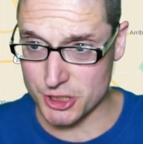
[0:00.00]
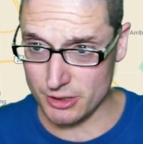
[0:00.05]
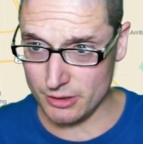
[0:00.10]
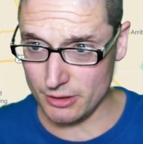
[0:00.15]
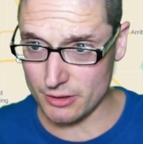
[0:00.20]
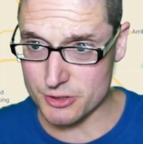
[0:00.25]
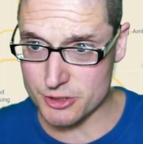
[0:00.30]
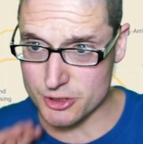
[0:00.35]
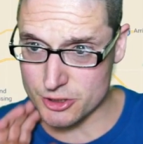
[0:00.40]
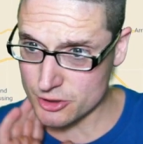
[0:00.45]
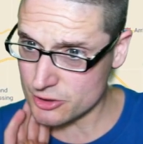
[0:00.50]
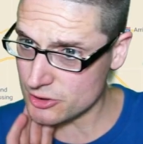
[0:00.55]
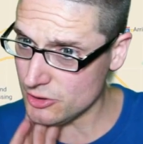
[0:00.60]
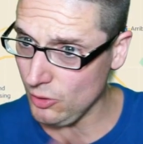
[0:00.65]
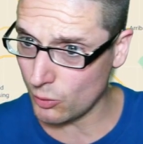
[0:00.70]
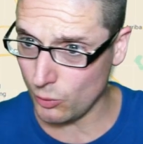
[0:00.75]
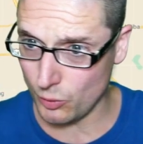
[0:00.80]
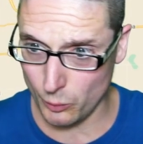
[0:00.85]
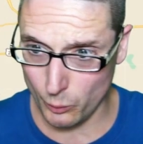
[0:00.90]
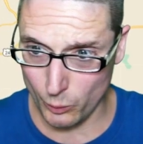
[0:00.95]
Let's just go
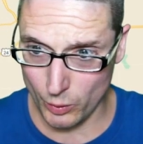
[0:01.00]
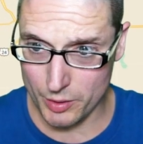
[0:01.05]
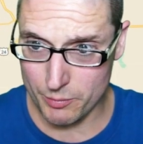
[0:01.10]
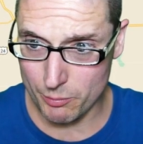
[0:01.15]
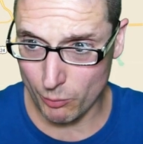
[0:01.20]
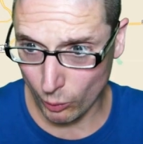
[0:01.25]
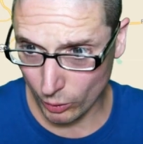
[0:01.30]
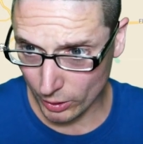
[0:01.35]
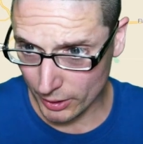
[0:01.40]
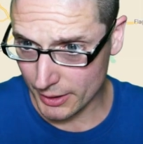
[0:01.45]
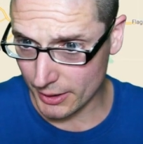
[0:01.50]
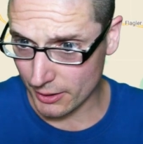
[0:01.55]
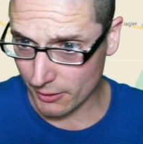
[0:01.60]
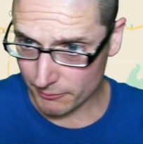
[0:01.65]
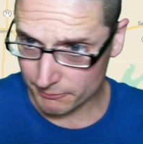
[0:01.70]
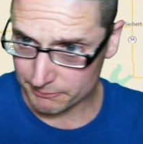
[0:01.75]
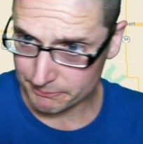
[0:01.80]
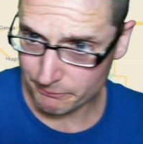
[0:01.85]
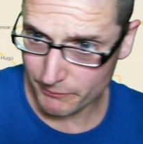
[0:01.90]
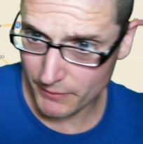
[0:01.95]
to one more here.
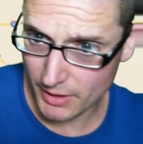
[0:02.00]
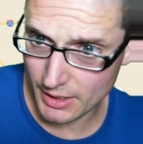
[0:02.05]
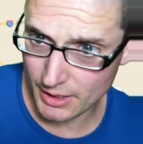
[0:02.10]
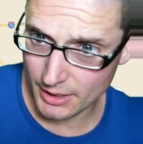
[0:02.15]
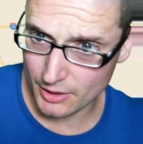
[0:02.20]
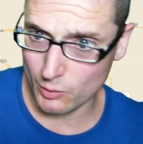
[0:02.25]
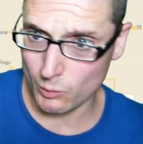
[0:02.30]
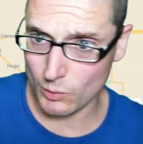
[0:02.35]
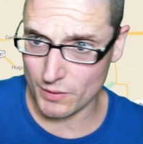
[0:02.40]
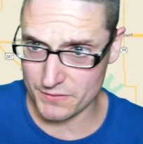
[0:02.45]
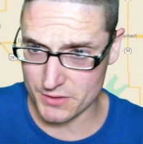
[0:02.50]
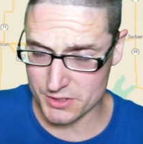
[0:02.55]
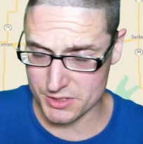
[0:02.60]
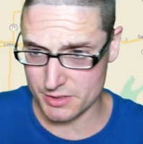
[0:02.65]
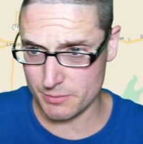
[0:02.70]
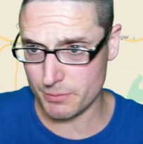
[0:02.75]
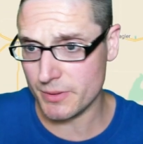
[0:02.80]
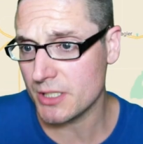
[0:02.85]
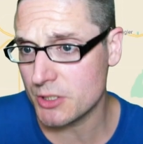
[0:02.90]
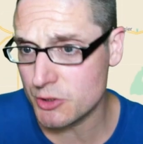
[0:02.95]
And I don't want this to
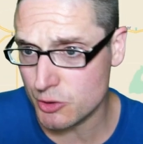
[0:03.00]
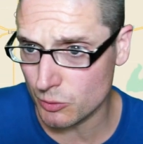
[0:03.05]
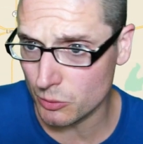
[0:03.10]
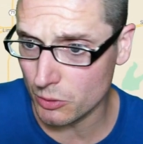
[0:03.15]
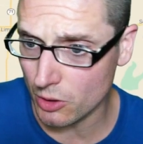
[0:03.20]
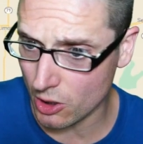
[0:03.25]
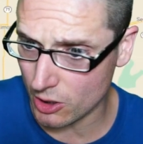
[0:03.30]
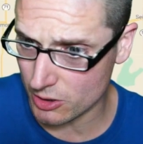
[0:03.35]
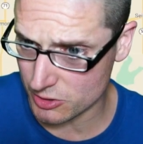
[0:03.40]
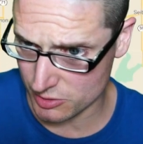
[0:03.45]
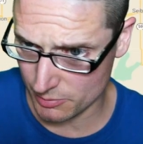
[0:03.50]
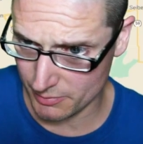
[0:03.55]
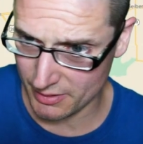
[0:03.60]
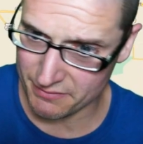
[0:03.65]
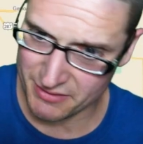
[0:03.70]
be too long, so I'm going to have